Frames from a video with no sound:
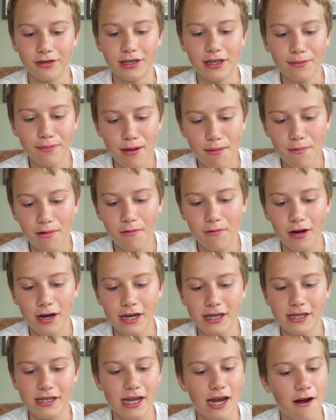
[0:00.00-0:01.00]
tip number 1
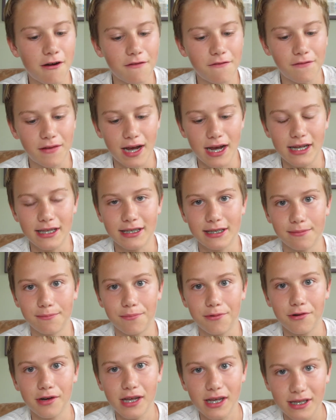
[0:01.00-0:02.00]
is how to find some
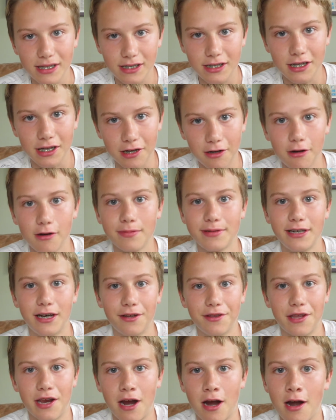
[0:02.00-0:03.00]
pre-existing groups
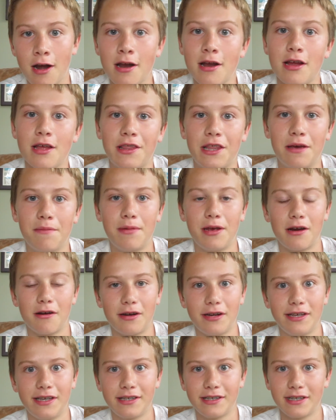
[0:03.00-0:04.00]
out there that may
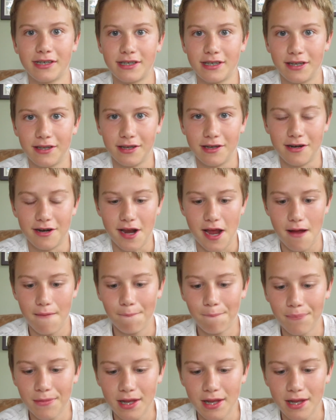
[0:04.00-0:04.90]
already exist on the internet.